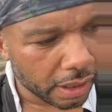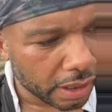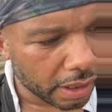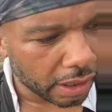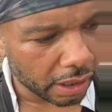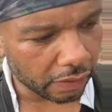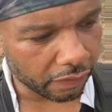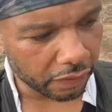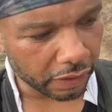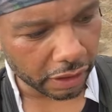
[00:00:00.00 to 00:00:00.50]

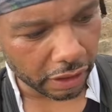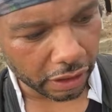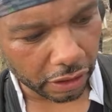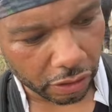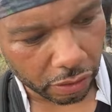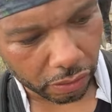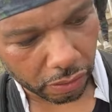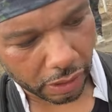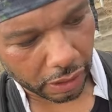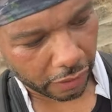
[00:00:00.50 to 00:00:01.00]
Is Vanilla
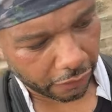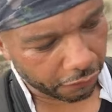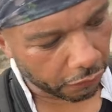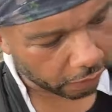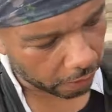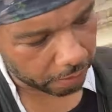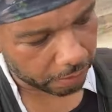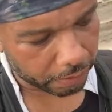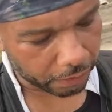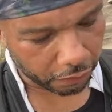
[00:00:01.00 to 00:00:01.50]
Gorilla
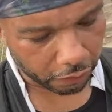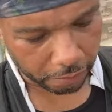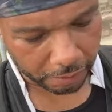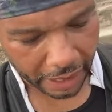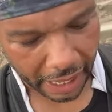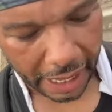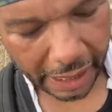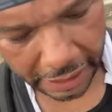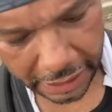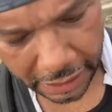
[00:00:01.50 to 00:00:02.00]
from
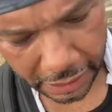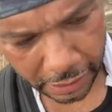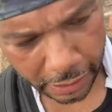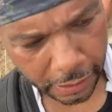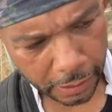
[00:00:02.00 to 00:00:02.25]
Dallas?